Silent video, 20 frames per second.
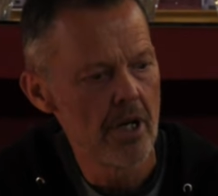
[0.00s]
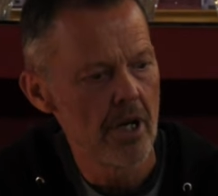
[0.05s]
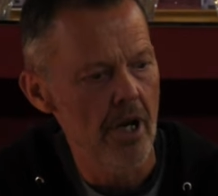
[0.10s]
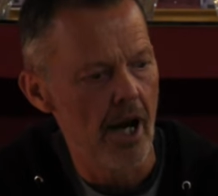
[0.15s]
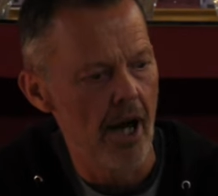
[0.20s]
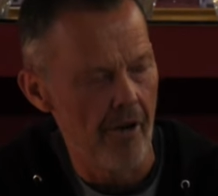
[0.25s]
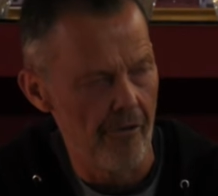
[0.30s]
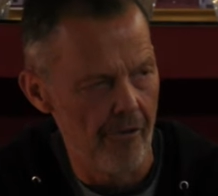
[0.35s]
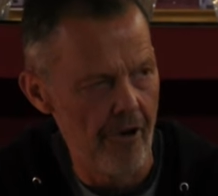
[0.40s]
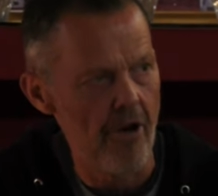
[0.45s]

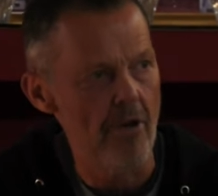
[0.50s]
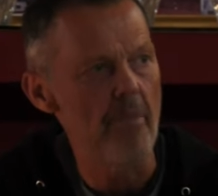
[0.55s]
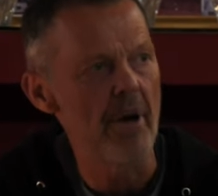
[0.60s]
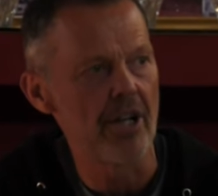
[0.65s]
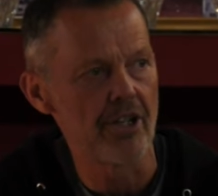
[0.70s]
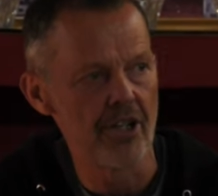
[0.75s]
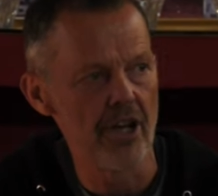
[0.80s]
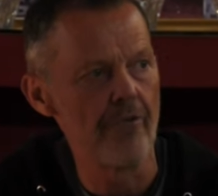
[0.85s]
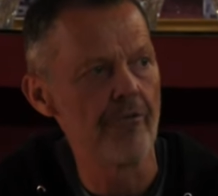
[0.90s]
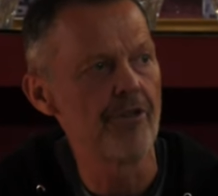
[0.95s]
are very
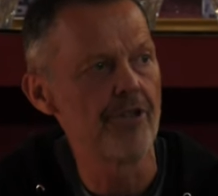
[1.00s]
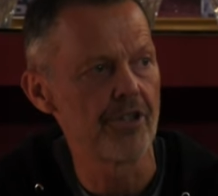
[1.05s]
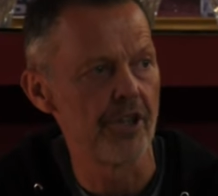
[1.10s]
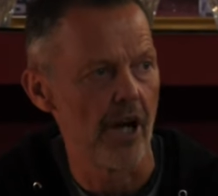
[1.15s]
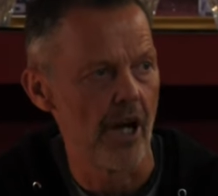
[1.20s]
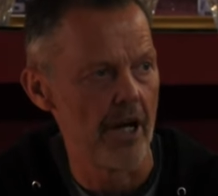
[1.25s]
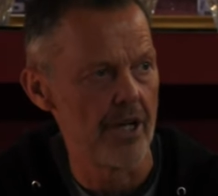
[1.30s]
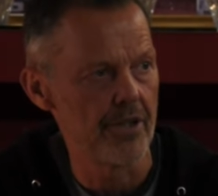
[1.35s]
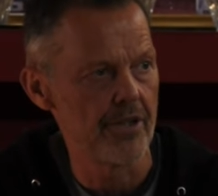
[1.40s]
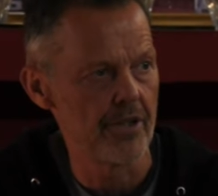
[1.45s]
much
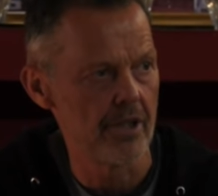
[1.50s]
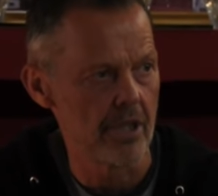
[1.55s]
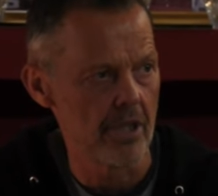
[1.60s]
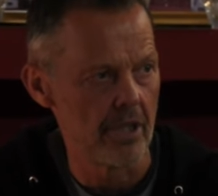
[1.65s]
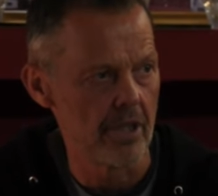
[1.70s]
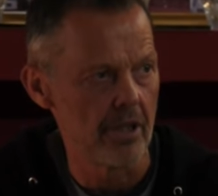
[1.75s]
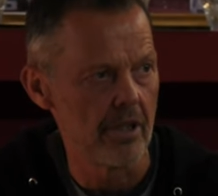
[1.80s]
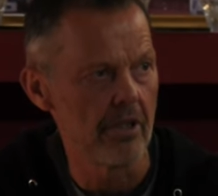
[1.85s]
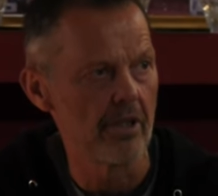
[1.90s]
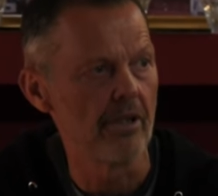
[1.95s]
emphasized
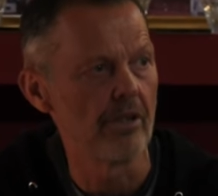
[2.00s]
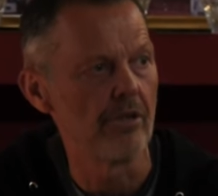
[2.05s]
in